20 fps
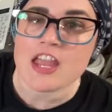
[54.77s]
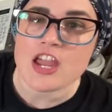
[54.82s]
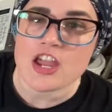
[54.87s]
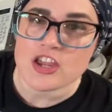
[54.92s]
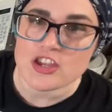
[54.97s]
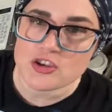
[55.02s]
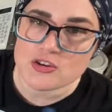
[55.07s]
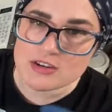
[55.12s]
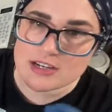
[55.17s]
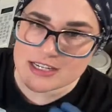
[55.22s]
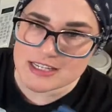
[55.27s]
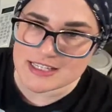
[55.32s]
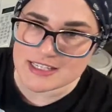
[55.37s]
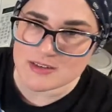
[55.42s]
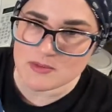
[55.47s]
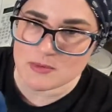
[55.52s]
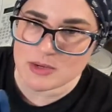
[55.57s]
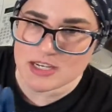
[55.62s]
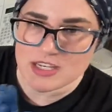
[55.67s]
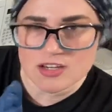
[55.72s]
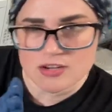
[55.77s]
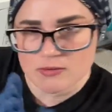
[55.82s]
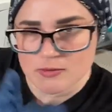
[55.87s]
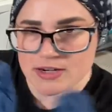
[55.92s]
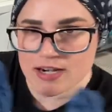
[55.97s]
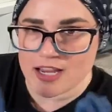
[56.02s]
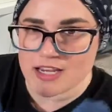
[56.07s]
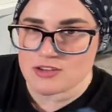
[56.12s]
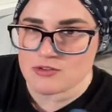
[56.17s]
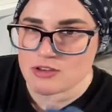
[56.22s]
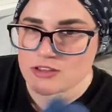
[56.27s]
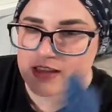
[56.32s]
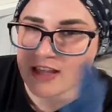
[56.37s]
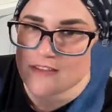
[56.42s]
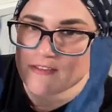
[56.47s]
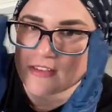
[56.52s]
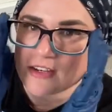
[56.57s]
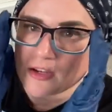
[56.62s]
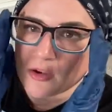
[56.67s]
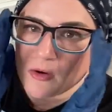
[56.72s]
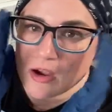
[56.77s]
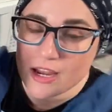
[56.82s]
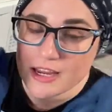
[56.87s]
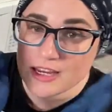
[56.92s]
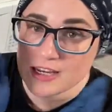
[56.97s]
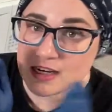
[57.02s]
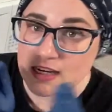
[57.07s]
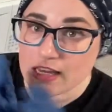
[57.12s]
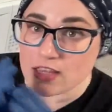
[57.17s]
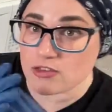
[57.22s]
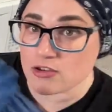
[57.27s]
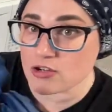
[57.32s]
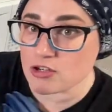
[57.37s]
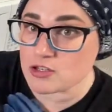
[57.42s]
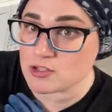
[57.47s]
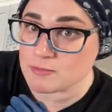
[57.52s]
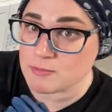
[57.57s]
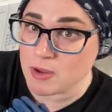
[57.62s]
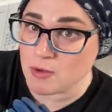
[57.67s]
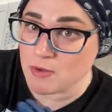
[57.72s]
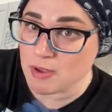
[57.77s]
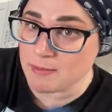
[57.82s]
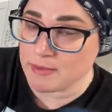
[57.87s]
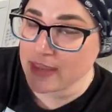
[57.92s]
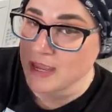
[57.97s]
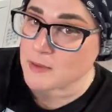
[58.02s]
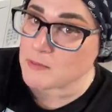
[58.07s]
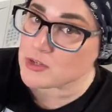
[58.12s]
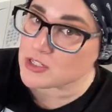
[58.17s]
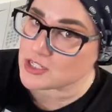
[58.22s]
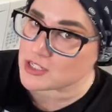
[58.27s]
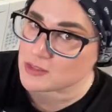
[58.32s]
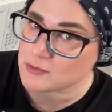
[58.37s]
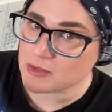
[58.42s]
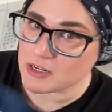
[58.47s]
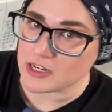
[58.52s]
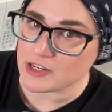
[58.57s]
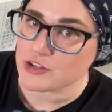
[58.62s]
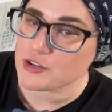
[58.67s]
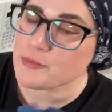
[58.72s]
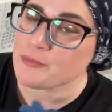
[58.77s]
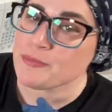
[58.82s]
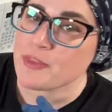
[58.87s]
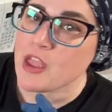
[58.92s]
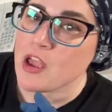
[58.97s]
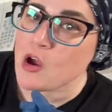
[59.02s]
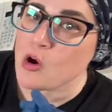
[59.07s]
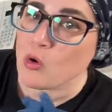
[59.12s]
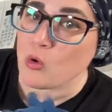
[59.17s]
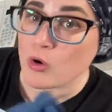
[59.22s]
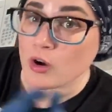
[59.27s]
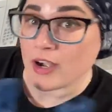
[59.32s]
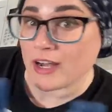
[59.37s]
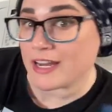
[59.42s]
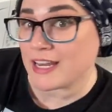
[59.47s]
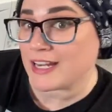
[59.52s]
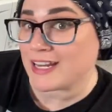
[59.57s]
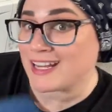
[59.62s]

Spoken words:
You can, when I do a live video, I can either use my webcam, which is what I do, or I can